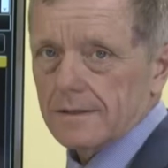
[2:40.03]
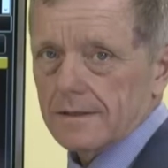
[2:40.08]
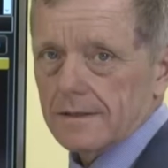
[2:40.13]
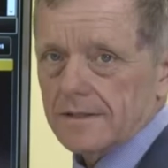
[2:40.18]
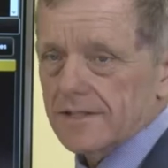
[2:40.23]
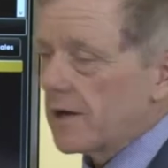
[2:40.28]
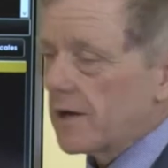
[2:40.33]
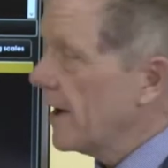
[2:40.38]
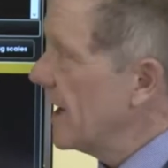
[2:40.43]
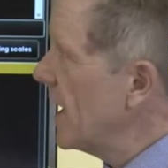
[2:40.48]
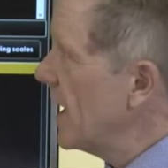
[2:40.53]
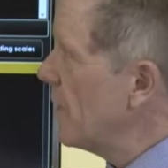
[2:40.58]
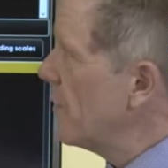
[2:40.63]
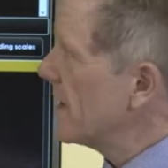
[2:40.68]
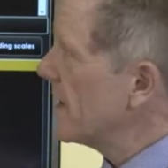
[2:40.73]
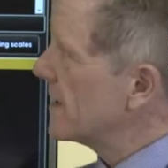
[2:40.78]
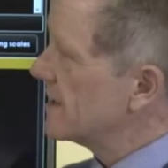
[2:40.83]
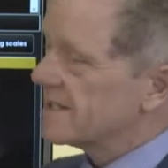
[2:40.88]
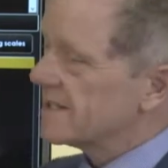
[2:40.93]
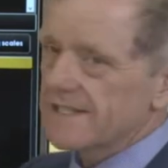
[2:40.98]
So here
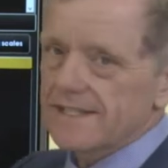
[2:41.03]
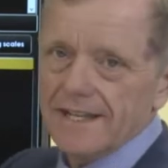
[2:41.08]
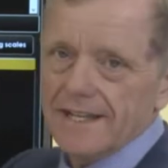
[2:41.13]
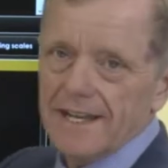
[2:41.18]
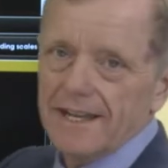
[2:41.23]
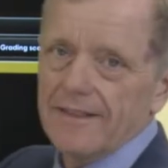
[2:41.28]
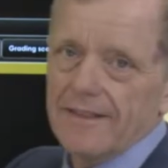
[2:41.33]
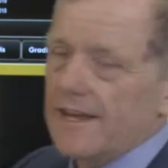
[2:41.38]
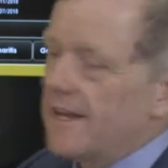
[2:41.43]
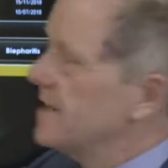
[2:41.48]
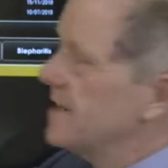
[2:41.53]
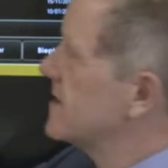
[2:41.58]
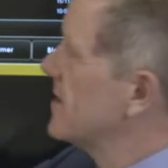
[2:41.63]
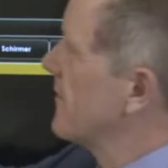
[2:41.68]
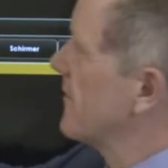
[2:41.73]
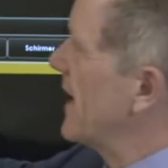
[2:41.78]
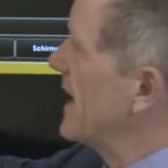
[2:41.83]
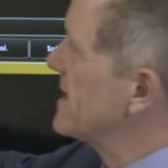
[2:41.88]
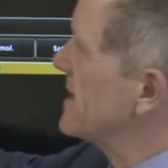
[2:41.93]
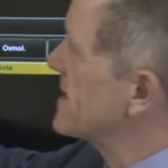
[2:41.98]
we can see the
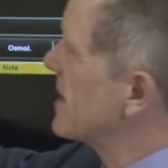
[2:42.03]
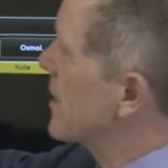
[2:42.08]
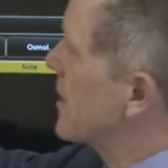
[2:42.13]
interface, the